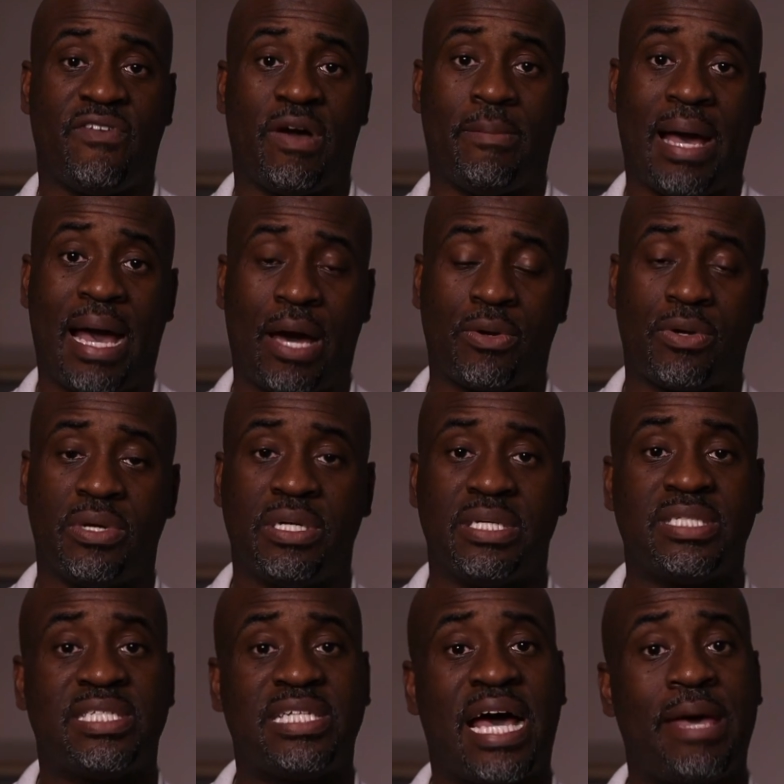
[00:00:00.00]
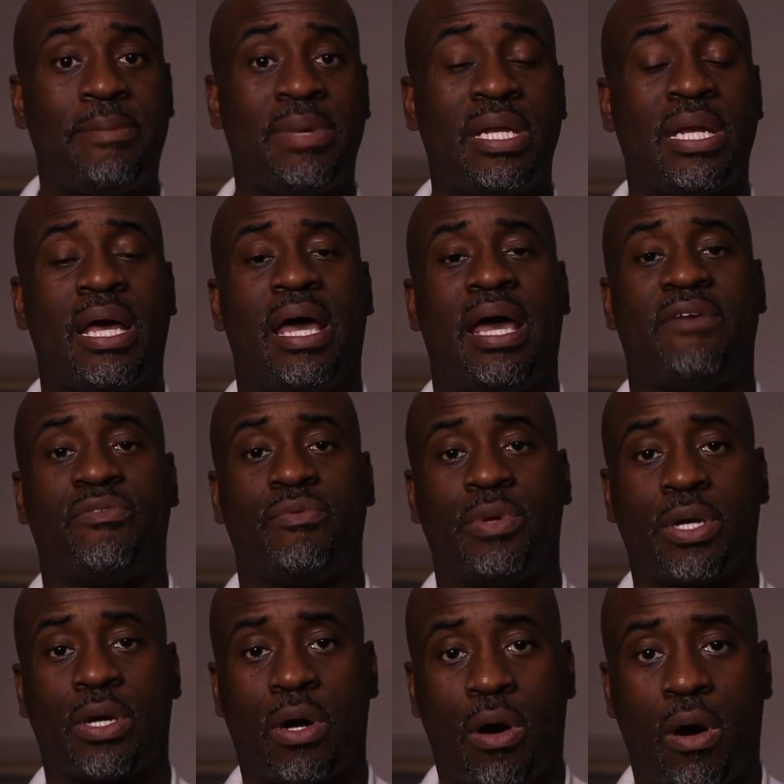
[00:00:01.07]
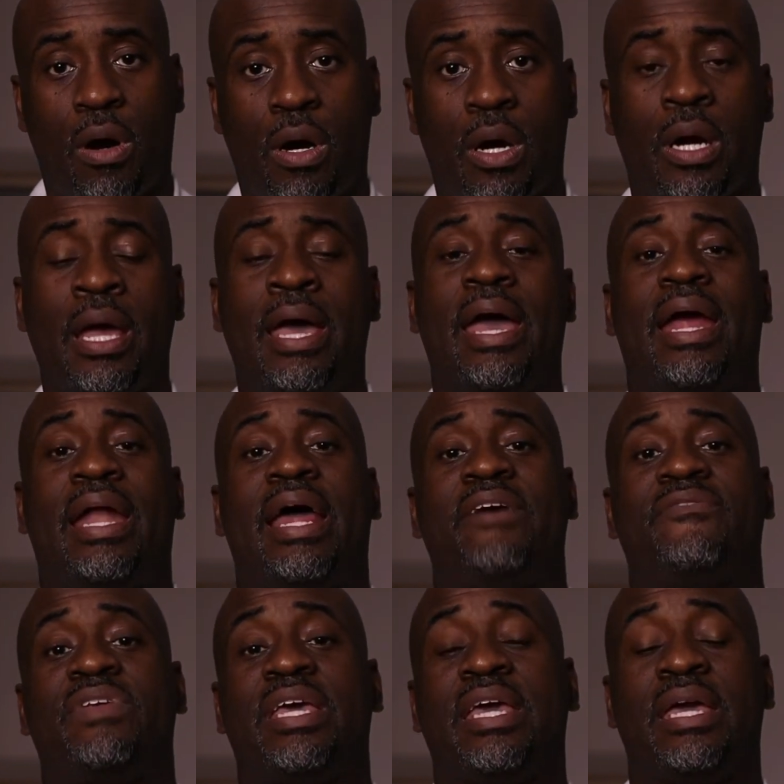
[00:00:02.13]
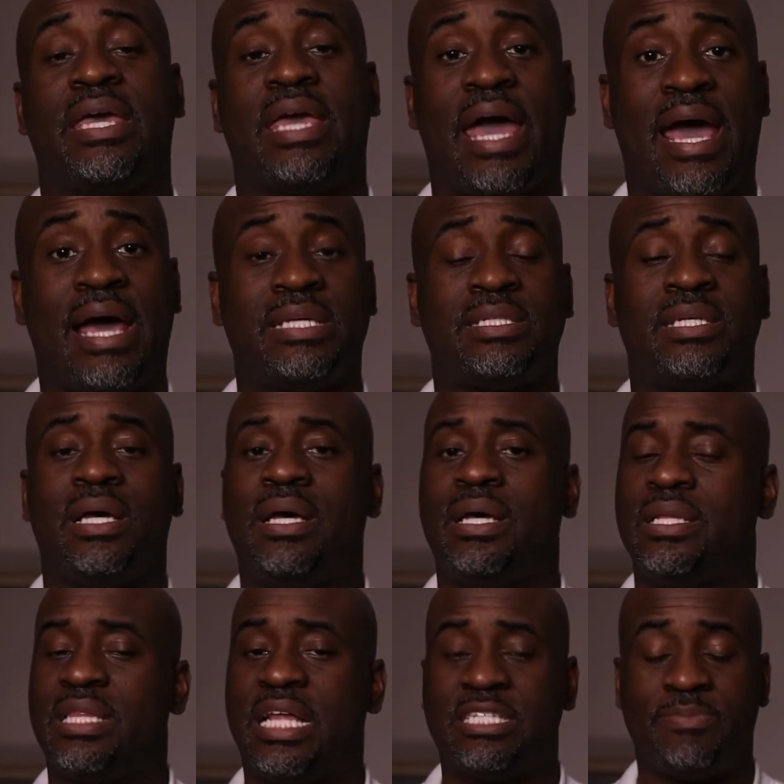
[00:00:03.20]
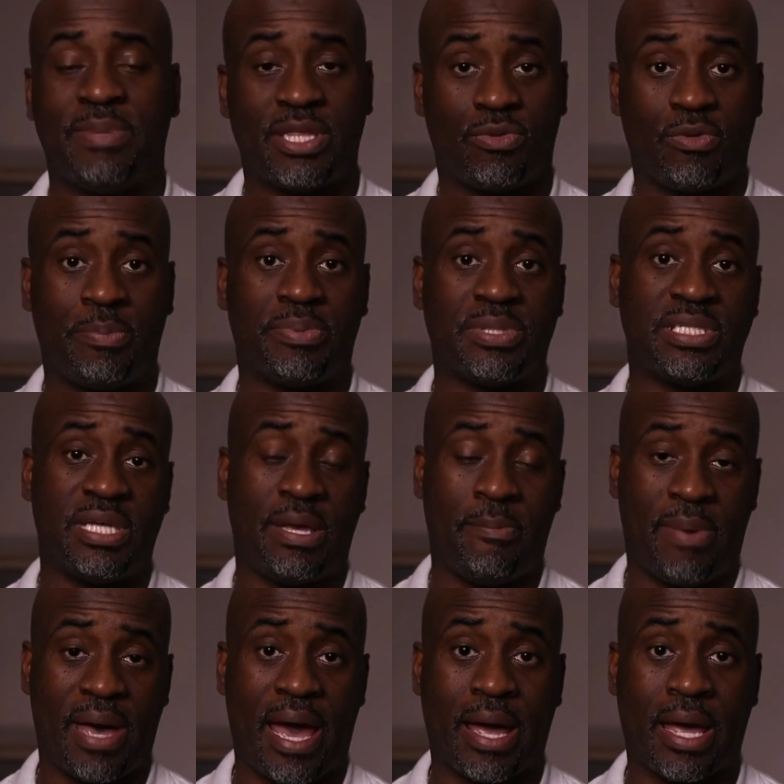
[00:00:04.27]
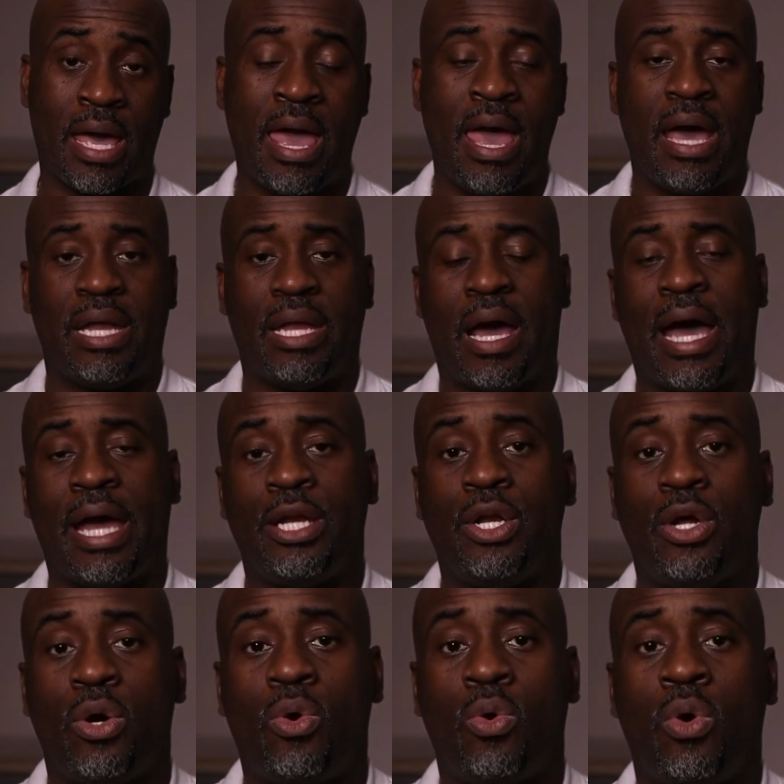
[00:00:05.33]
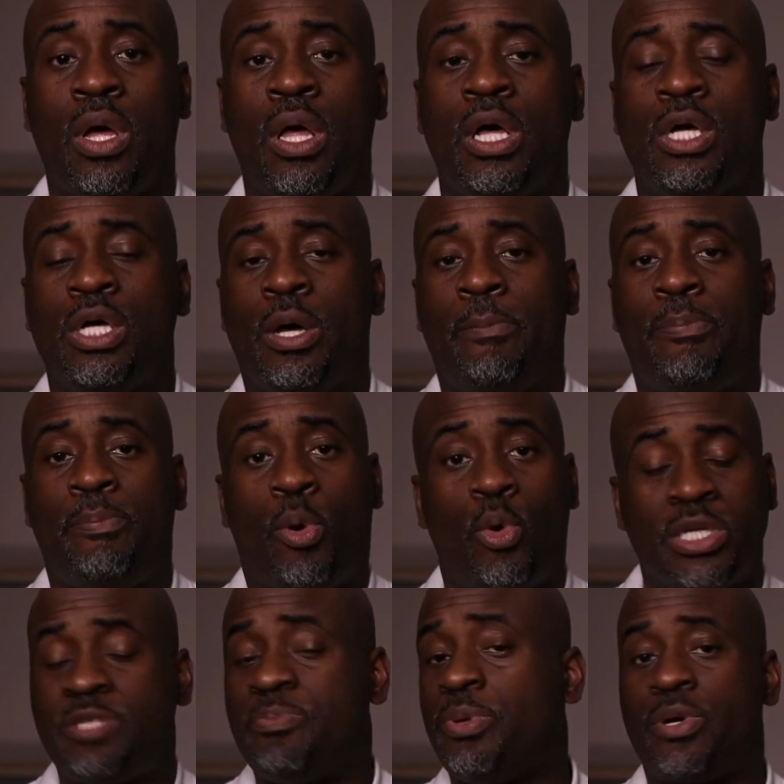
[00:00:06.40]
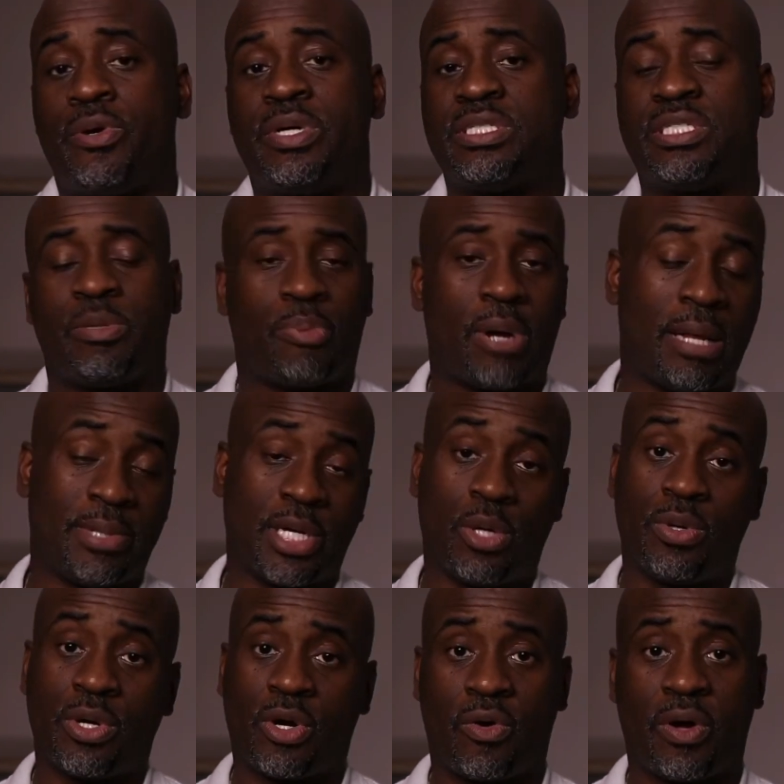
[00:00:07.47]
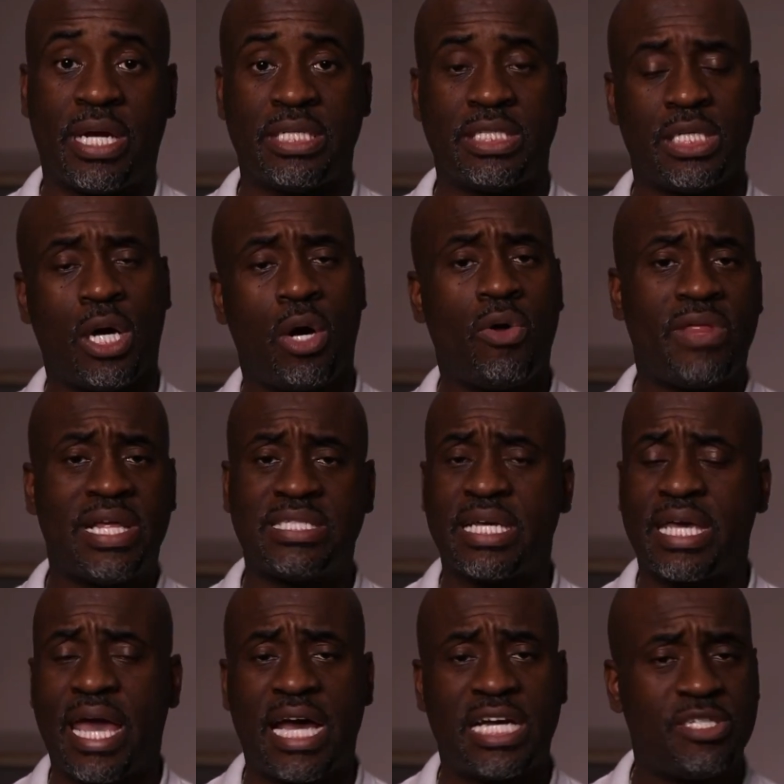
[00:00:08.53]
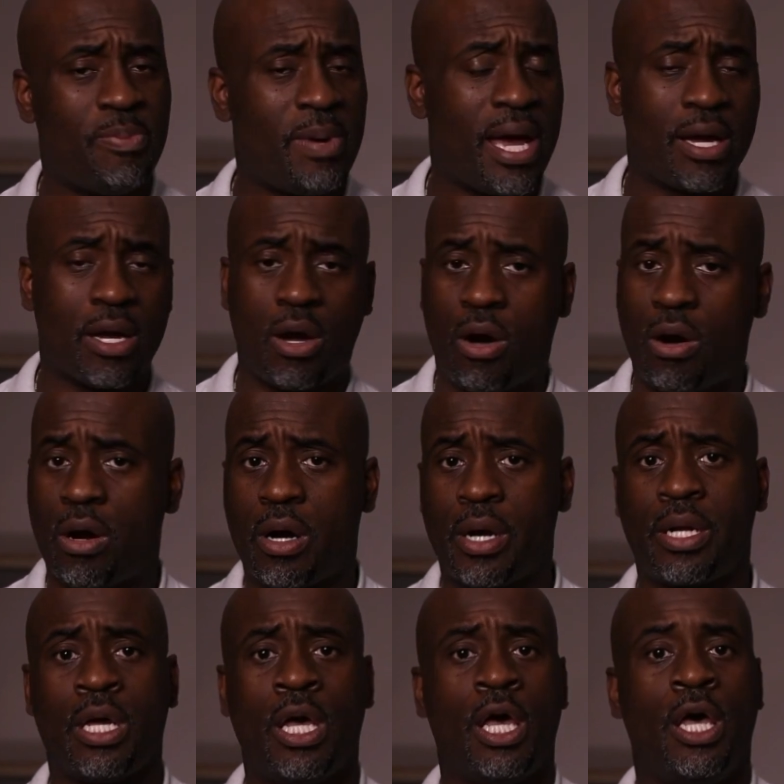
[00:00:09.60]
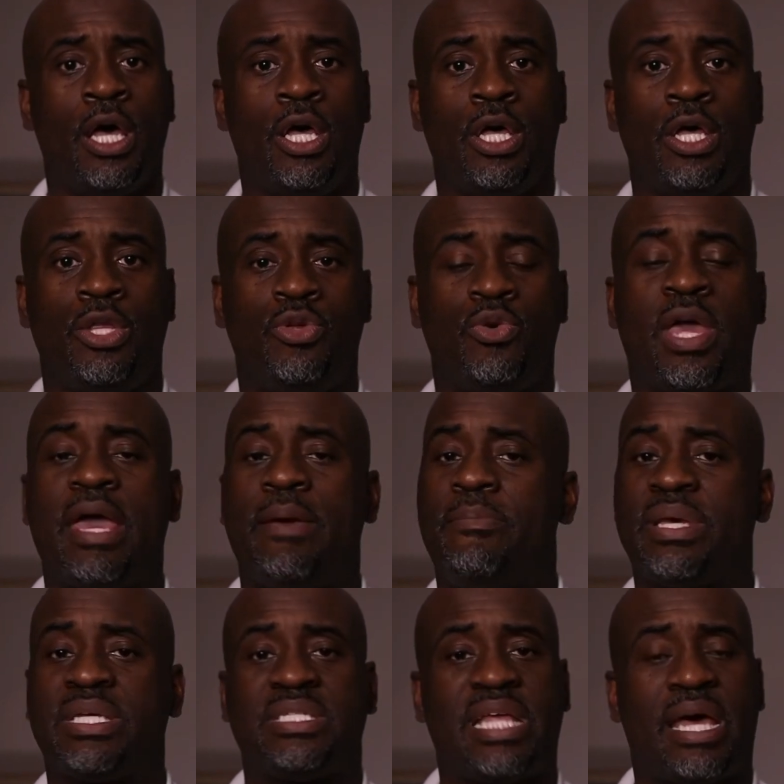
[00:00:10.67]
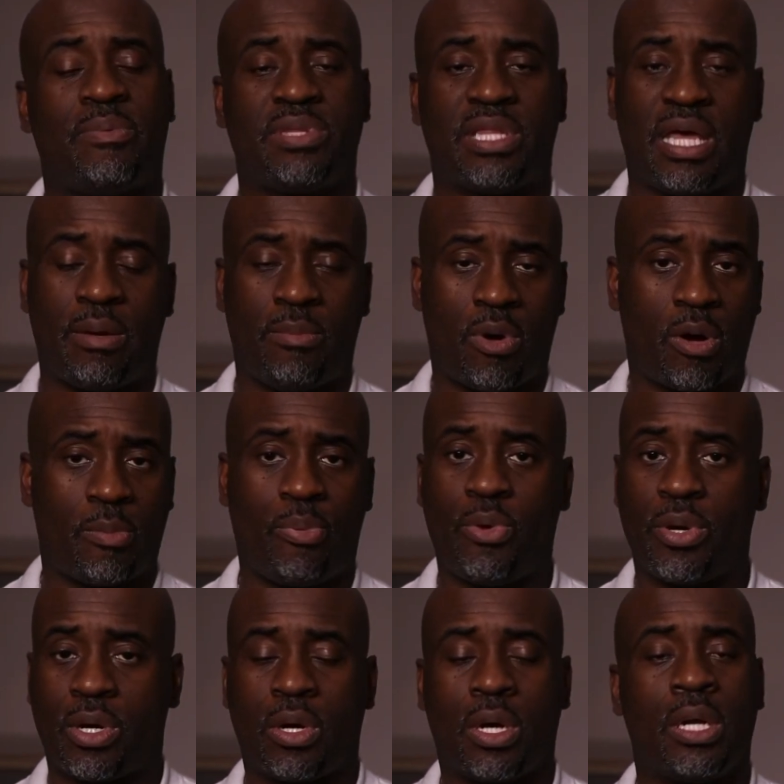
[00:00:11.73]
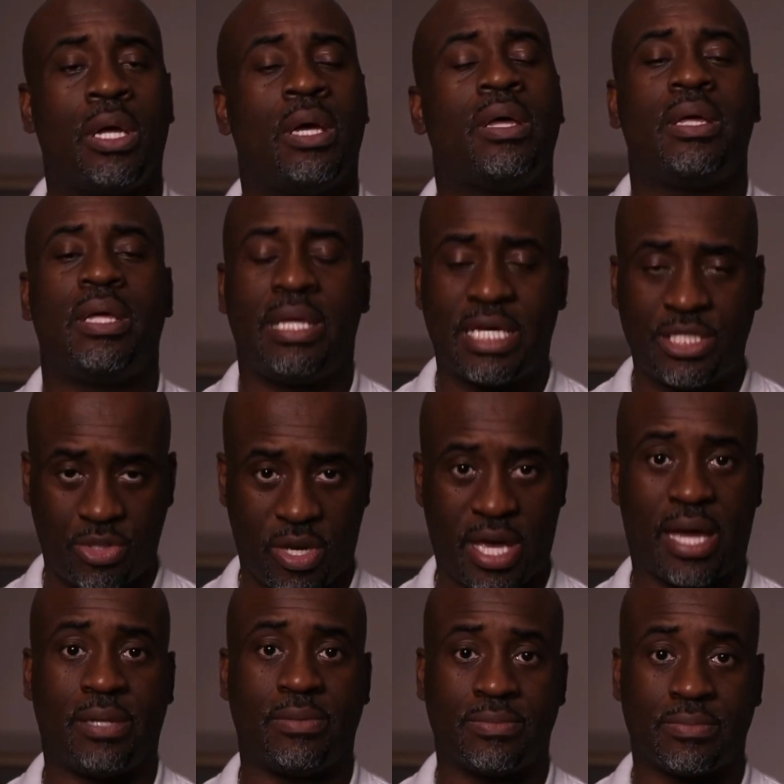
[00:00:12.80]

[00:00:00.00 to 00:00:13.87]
I'm out on an assignment, have to rent a car, and I have to get gas, that's my 3% back. Now, I know points purists are probably going crazy. Oh, that's a cash back card. You can't mix that with an MR point card. Yes, you can.